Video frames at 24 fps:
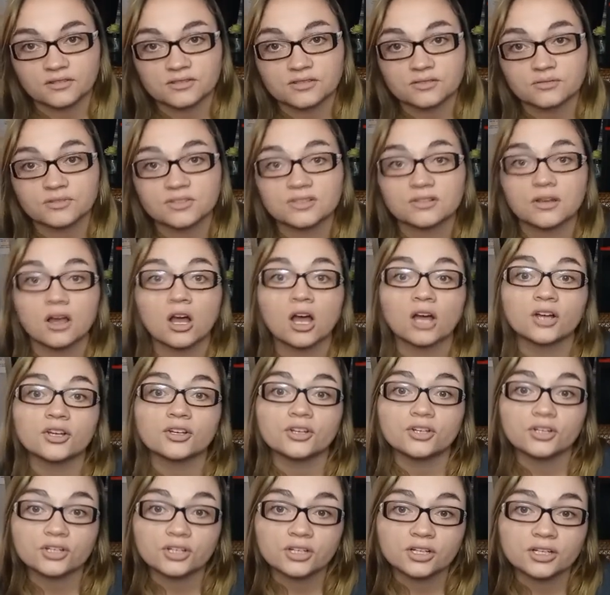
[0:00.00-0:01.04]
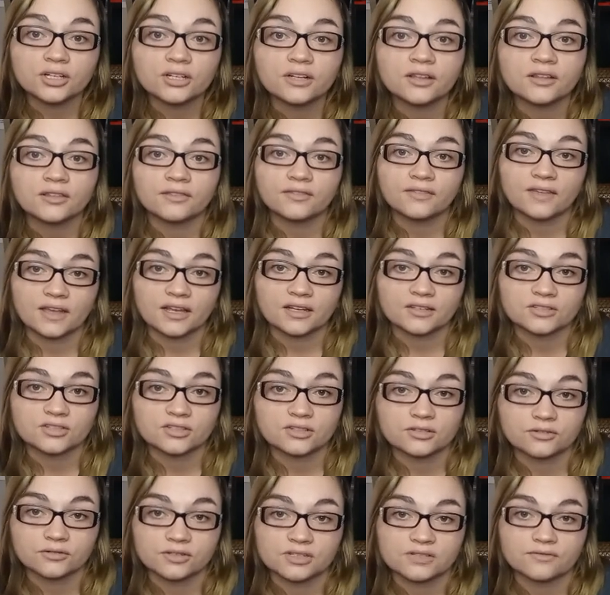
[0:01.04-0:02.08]
So it's a good thing to
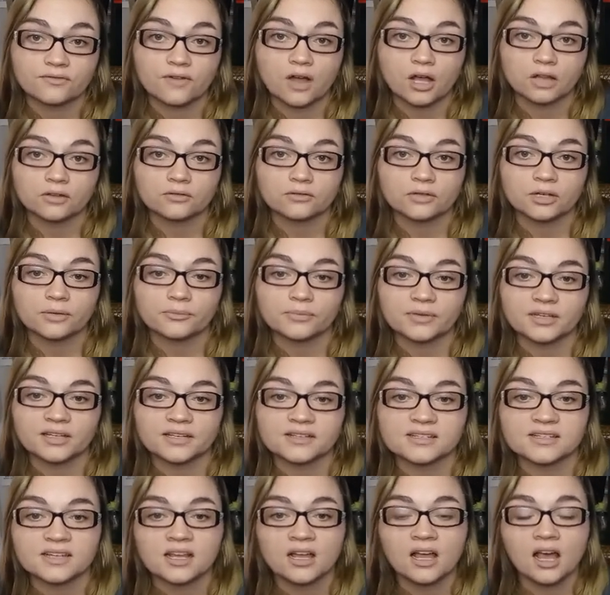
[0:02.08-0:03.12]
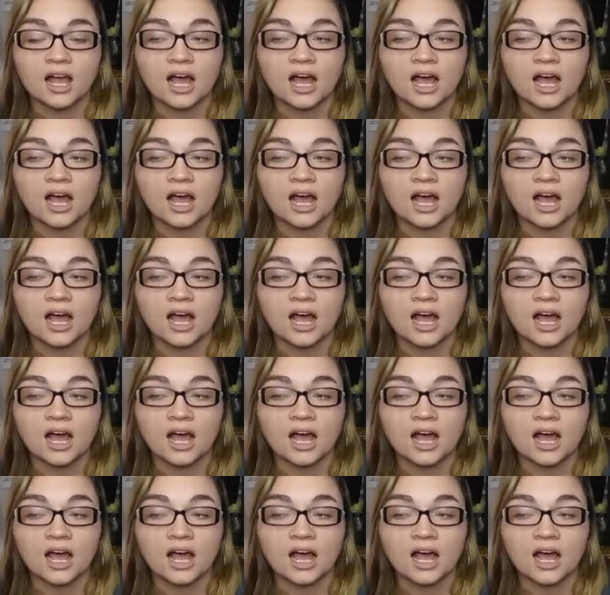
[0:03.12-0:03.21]
do is follow up, because